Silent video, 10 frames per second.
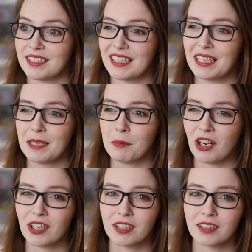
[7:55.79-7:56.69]
Is it
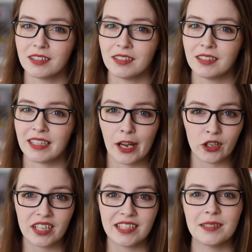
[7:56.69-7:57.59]
M.R.
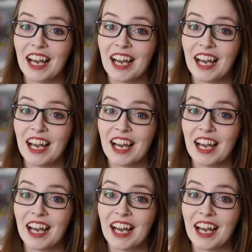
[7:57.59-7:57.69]
Carey?